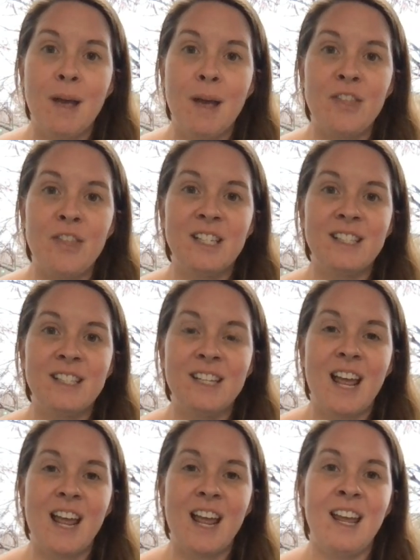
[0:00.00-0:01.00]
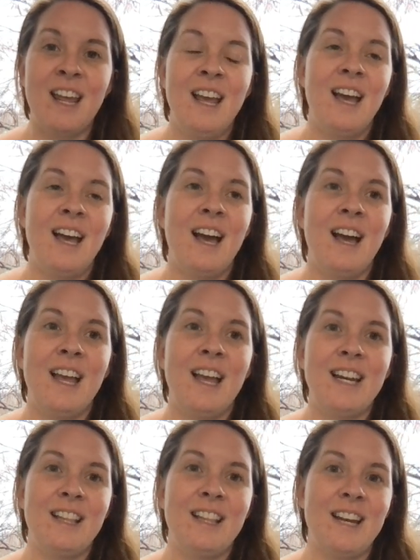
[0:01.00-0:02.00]
methods today
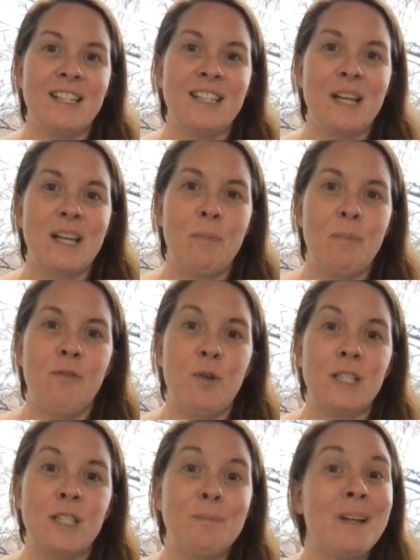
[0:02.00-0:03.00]
and in the next couple of weeks.